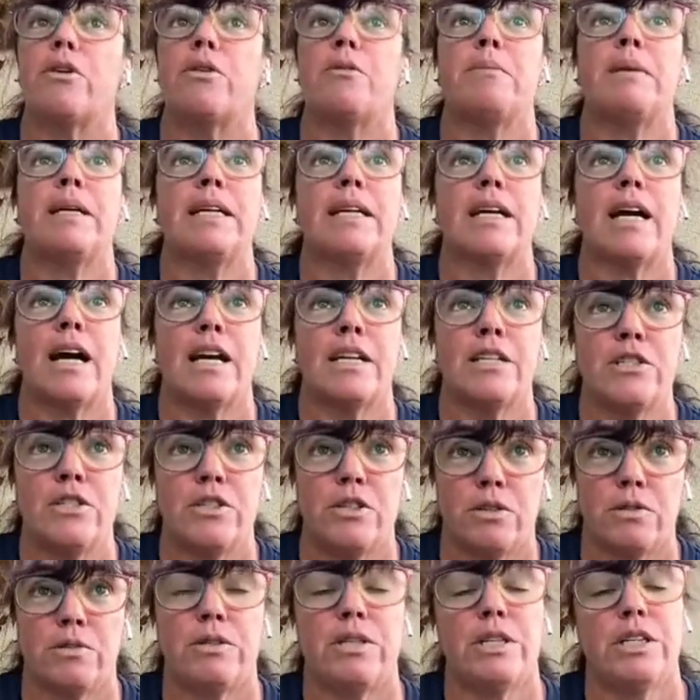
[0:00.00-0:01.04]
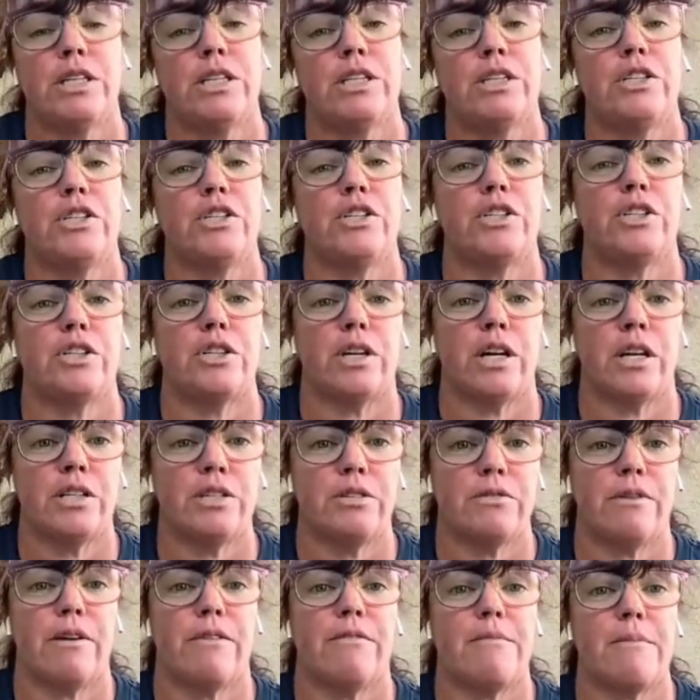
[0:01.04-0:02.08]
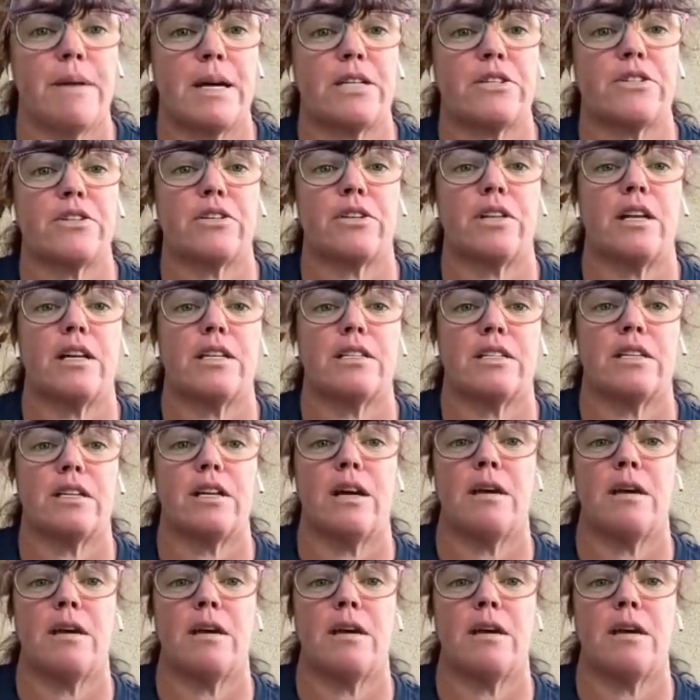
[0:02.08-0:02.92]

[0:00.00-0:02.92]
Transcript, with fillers: know me, I do teach. I do have a masterclass